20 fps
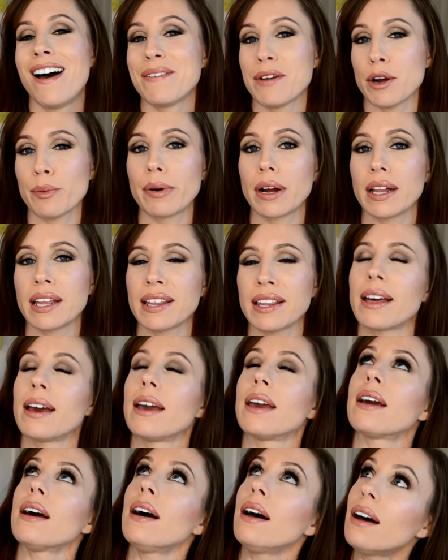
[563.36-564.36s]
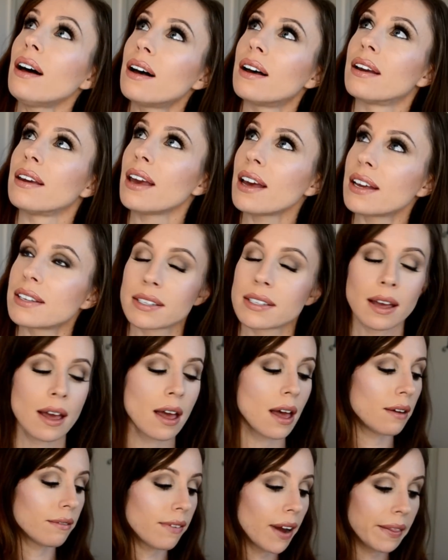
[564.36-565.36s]
You're probably like, oh yes,
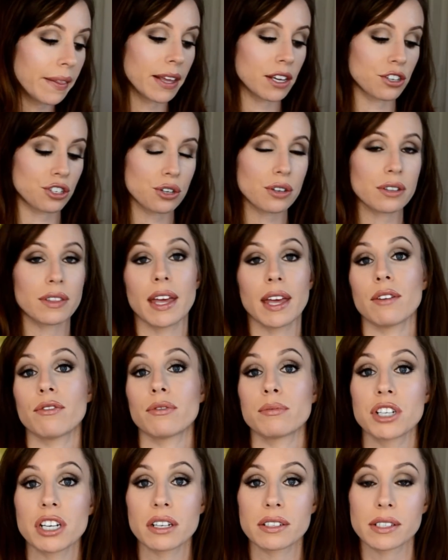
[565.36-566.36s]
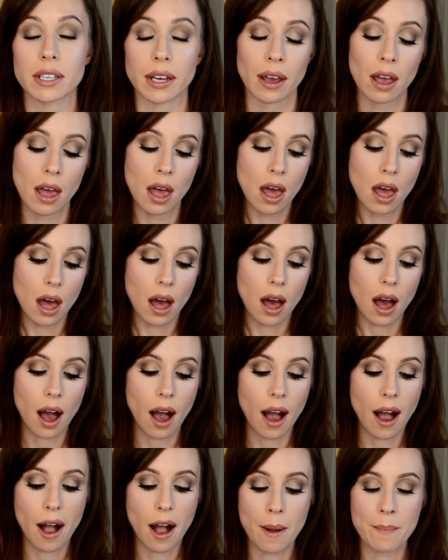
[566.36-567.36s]
finally a short thing from Chelsea.
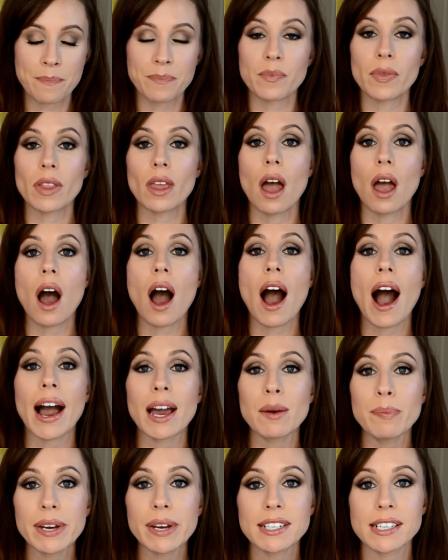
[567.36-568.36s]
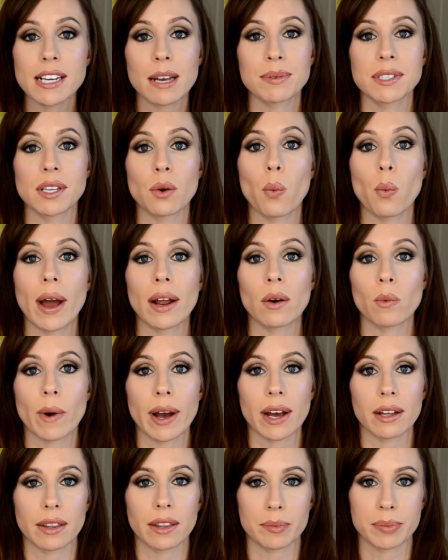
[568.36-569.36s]
Um, I picked up some Wet n
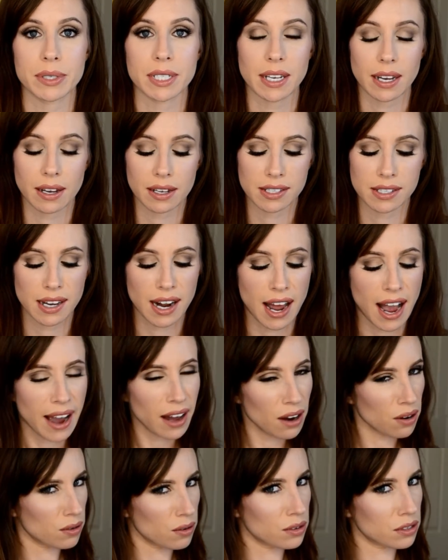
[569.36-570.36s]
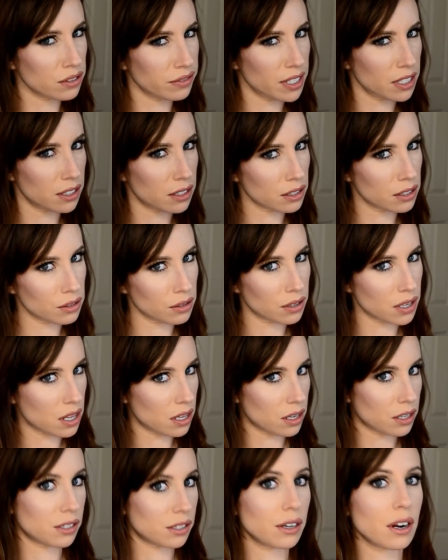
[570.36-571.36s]
Wild lipsticks, and I don't know if these are new
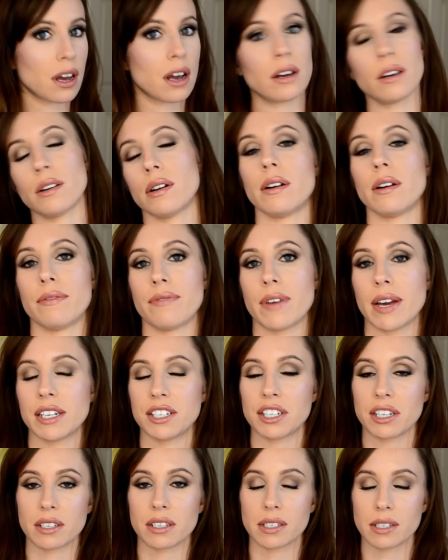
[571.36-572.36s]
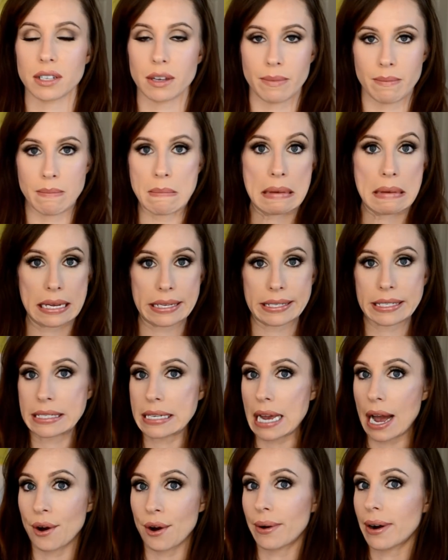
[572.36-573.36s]
colors or not, or if I just missed
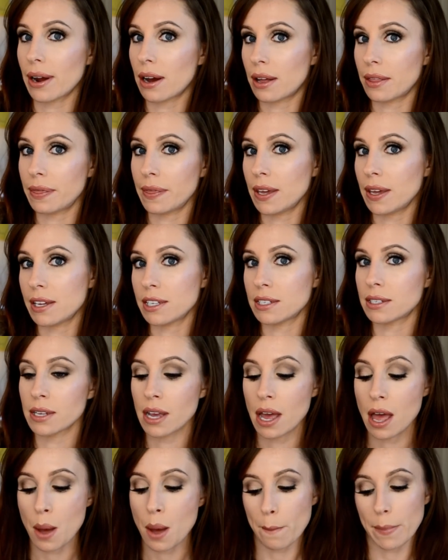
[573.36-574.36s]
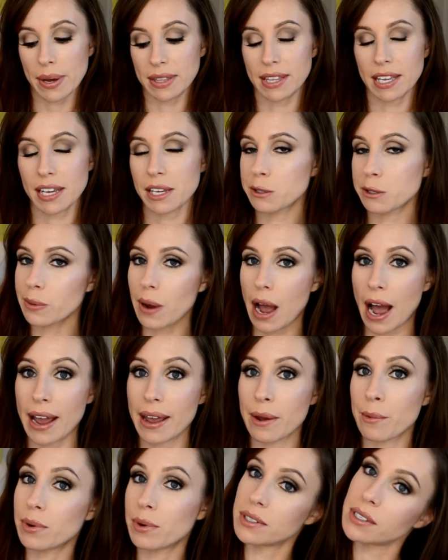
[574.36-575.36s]
out on these, but these,
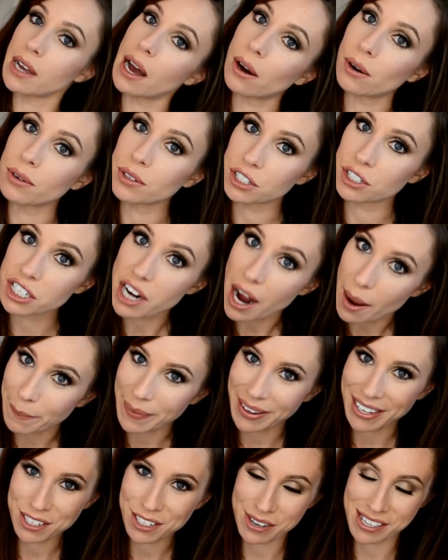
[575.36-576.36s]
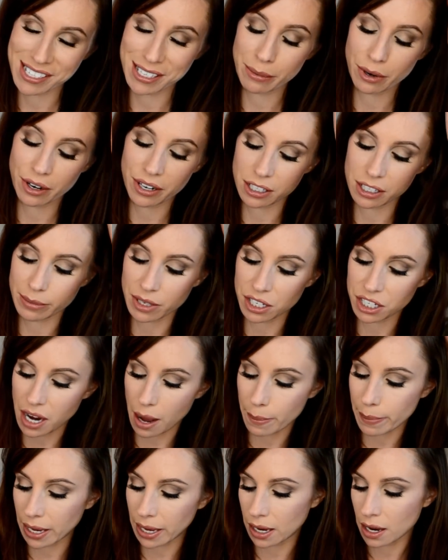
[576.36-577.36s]
I was out shopping, doing some Christmas
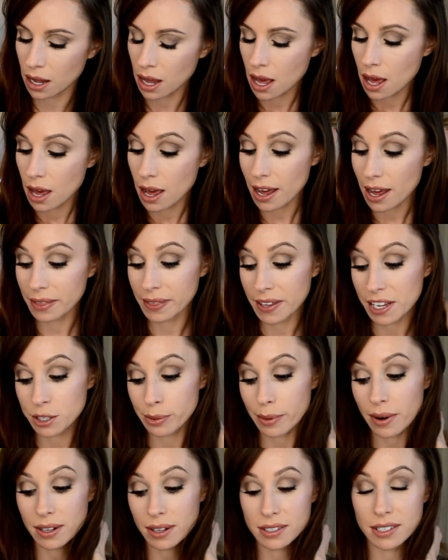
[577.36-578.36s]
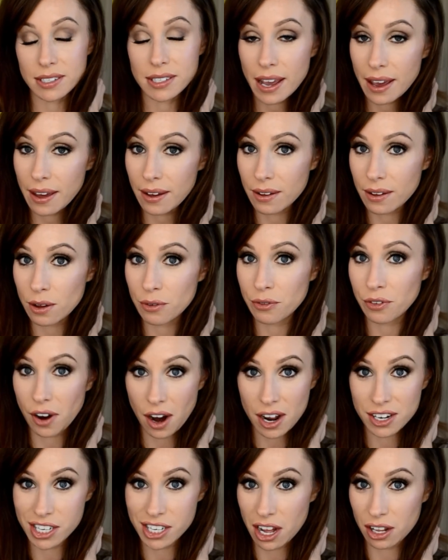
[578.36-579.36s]
shopping, and these were on sale for
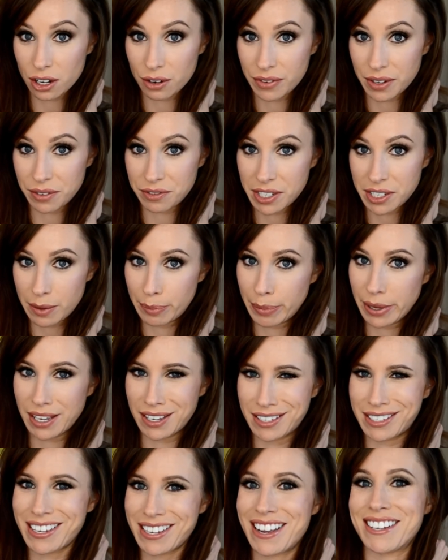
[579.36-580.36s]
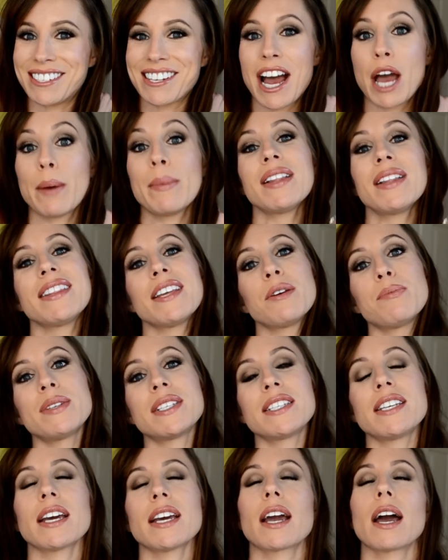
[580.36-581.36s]
$1.50 a piece, and I'm a
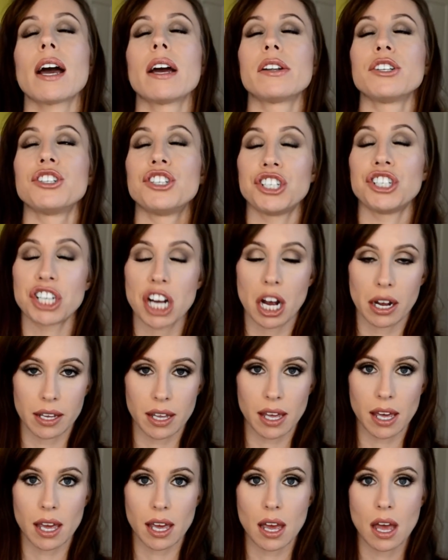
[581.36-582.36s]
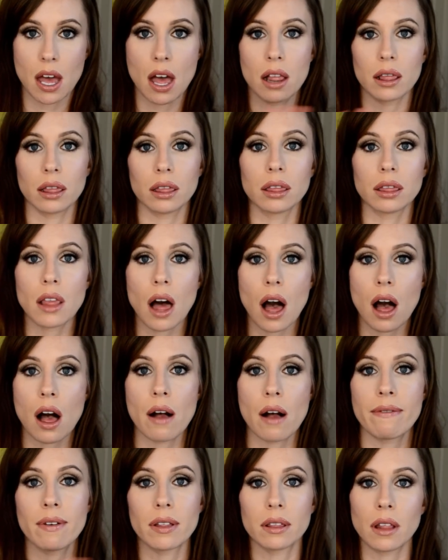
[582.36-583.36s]
lipstick junkie.
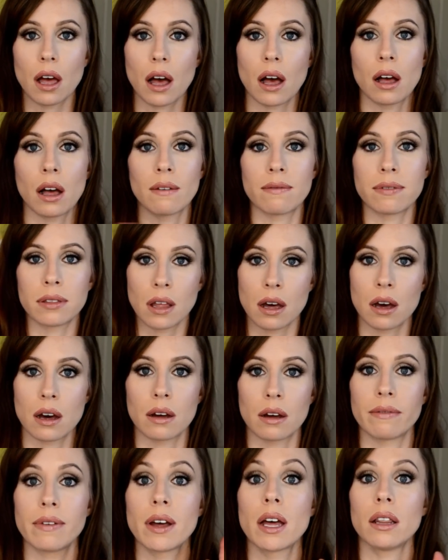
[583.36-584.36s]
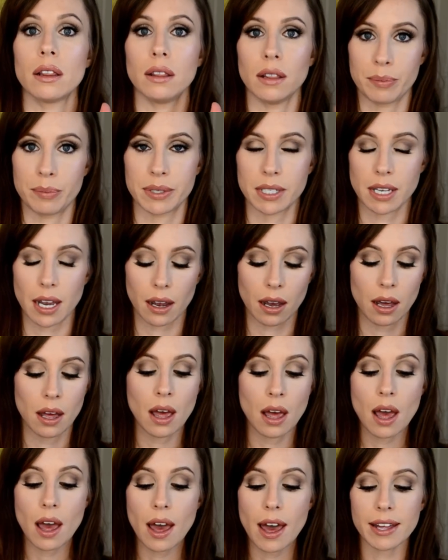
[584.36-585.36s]
Love, love, love, lipstick.
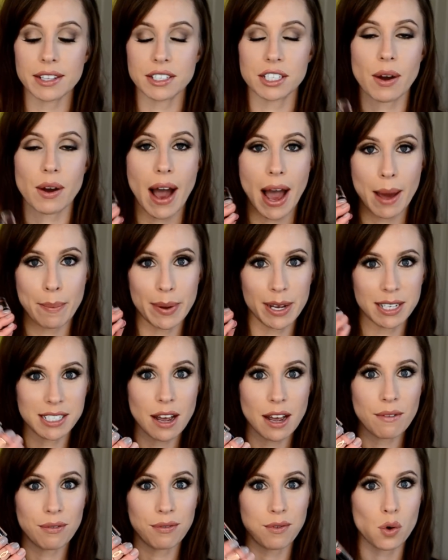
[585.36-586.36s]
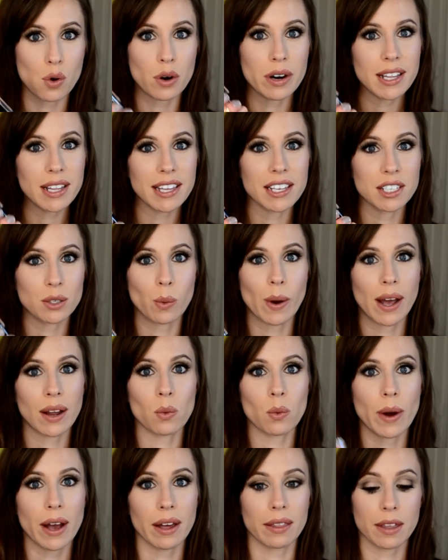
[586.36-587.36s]
And so I picked up four of these Wet
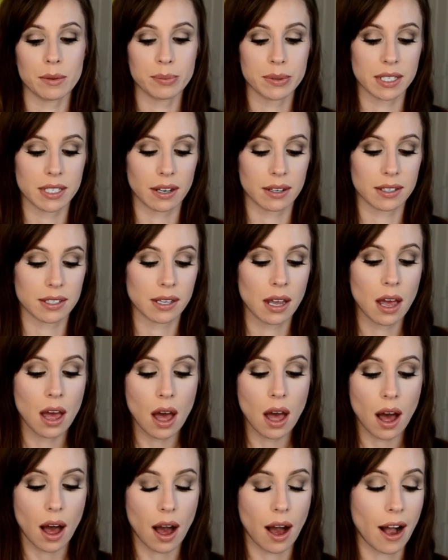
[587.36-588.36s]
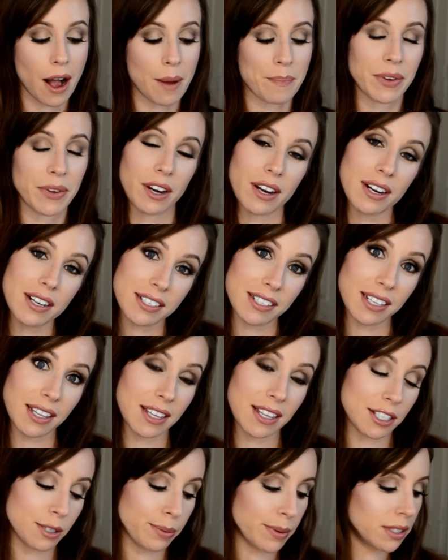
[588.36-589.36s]
n Wild lipsticks. Um, you're going to see
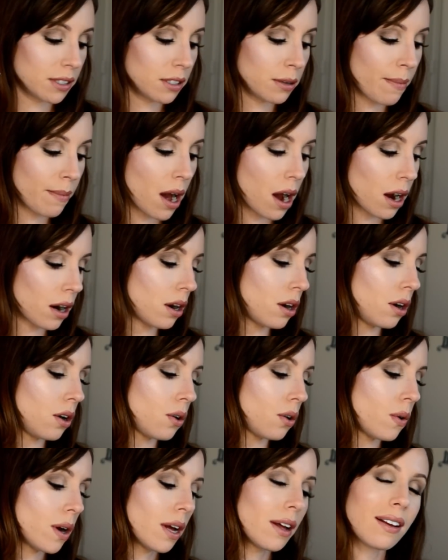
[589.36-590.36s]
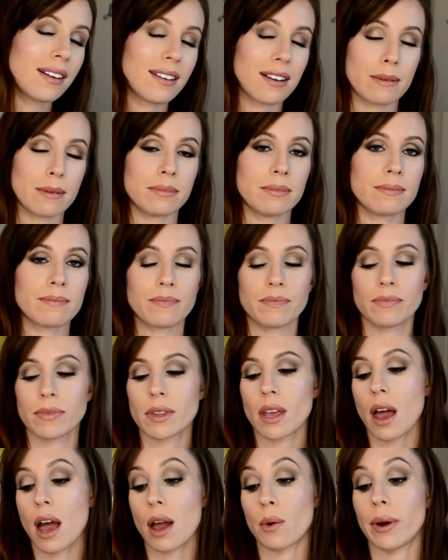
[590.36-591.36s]
this one tomorrow. Um,
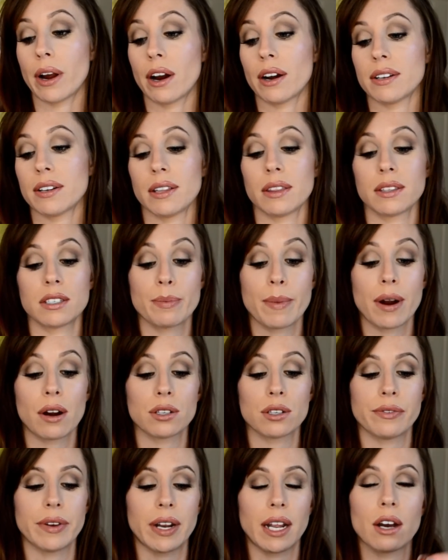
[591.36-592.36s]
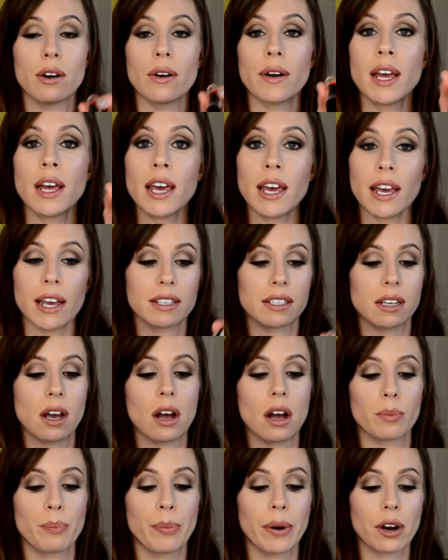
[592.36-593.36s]
I wear it in tomorrow's video. It's
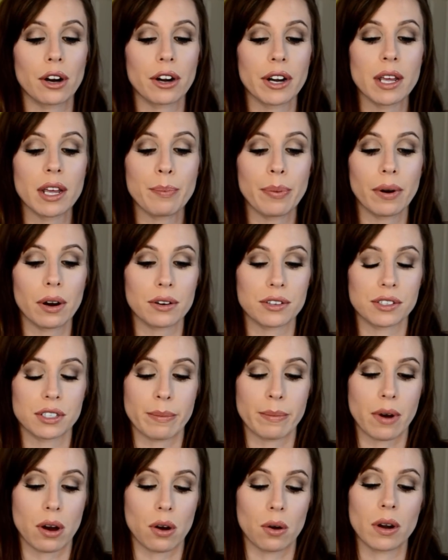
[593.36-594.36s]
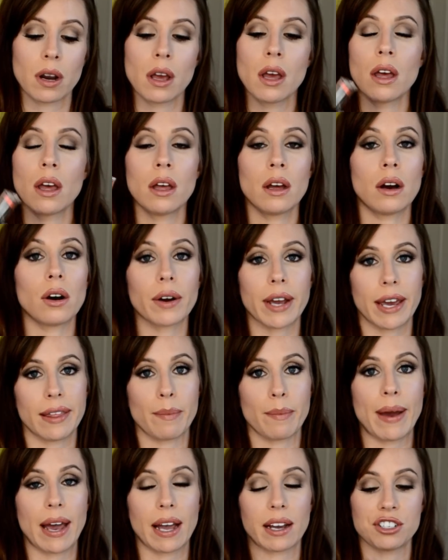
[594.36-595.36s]
called Purty Persimmon. Okay,
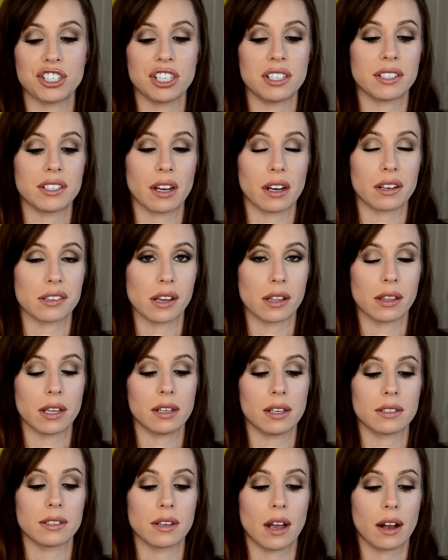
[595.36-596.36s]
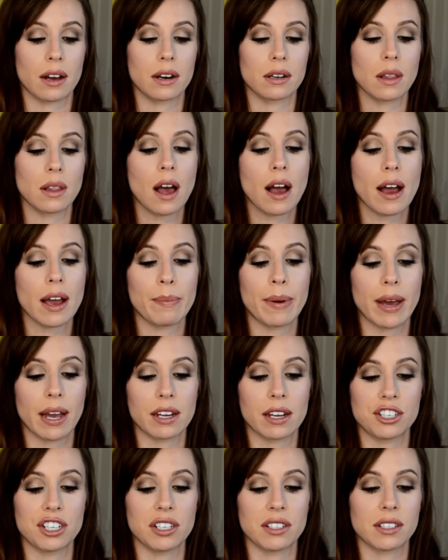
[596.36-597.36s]
the packaging sucks on these. Not going to lie,
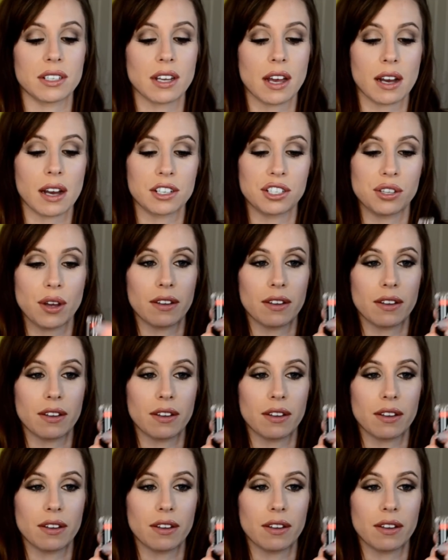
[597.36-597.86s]
packaging sucks.